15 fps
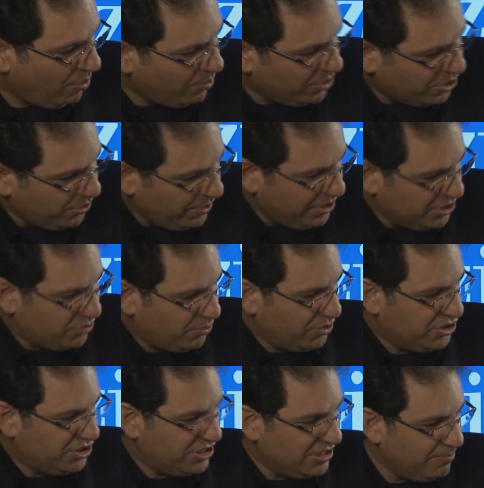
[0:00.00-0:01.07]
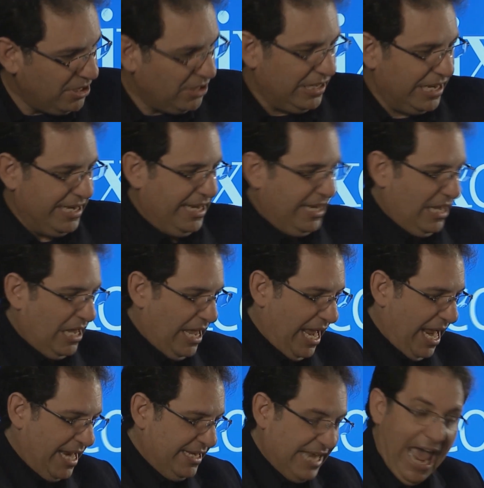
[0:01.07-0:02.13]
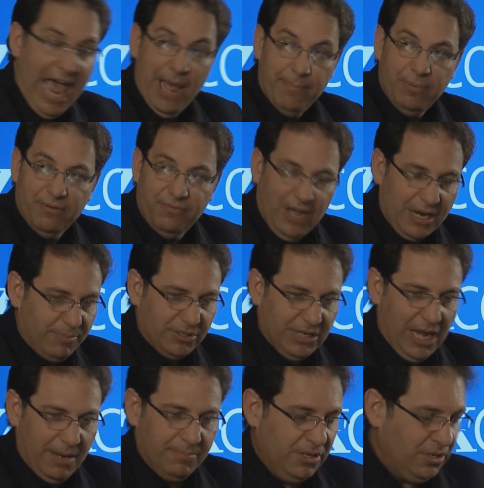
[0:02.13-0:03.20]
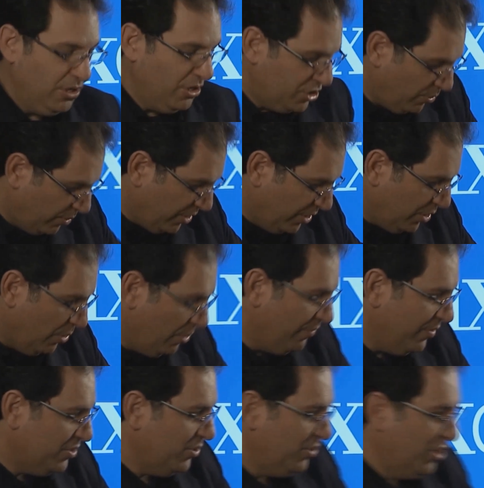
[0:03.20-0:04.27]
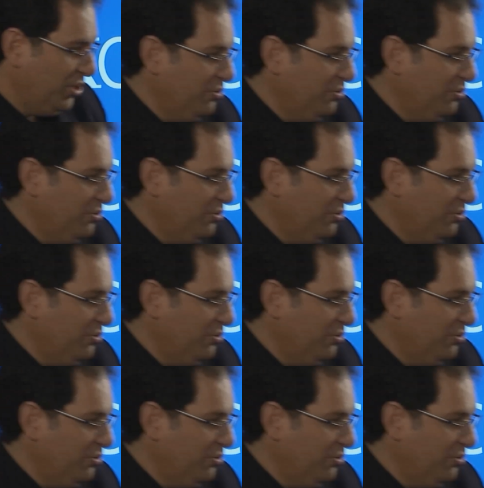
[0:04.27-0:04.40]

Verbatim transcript: what we're doing is we're simulating a tap, a fiber tap. Mm-hmm. So we're going to go over to the